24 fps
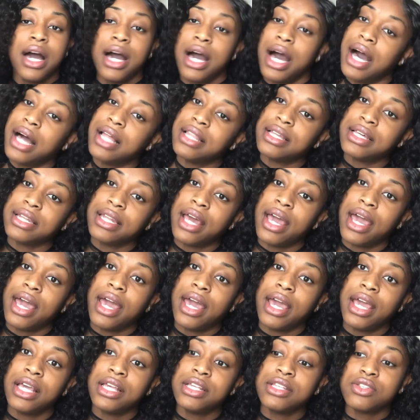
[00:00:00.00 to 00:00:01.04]

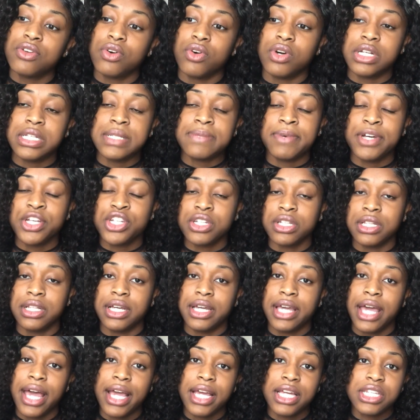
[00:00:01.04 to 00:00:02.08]
holidays or special
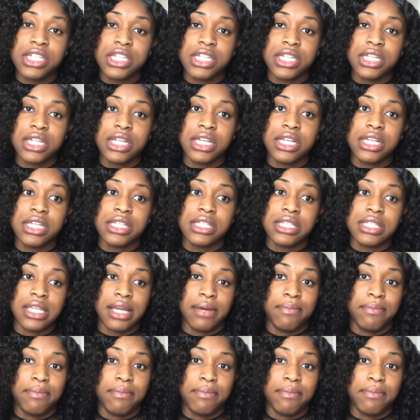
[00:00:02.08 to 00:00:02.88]
occasions